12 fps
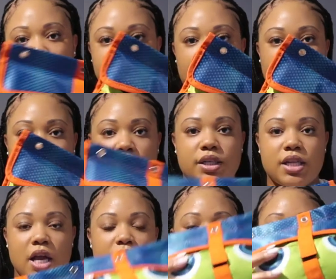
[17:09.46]
binders.
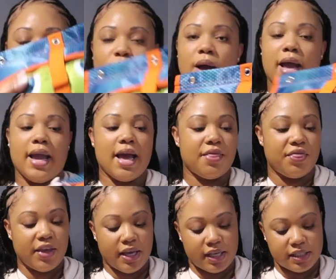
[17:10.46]
So I got
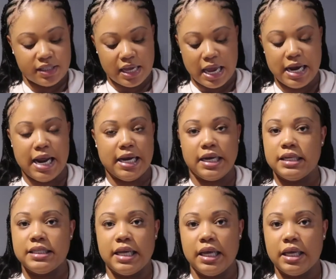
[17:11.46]
this, and I didn't
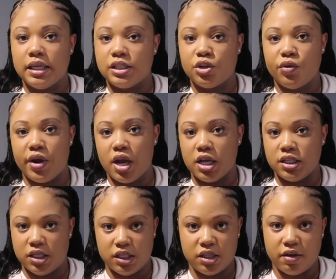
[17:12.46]
take his crayons
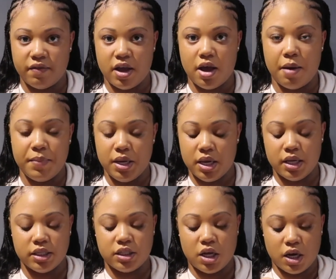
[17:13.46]
and stuff,
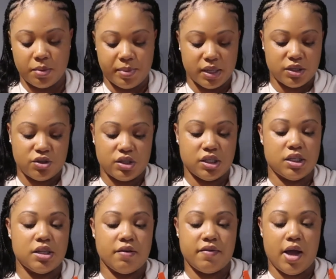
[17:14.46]
his color pencils and
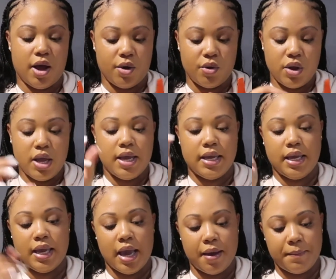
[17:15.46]
stuff out
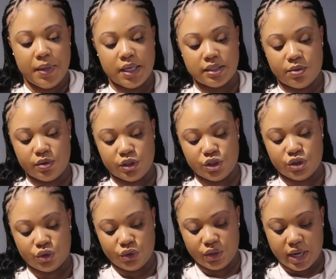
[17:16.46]
yet because I want to
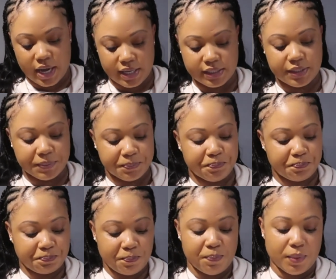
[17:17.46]
show you guys
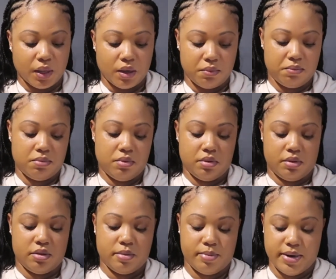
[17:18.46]

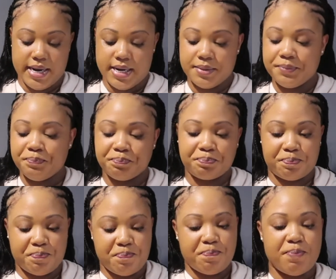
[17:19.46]
the brand.
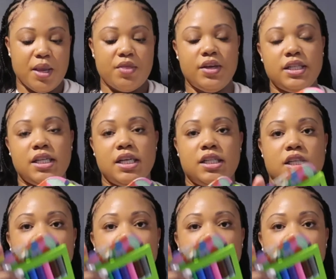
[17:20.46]
This is the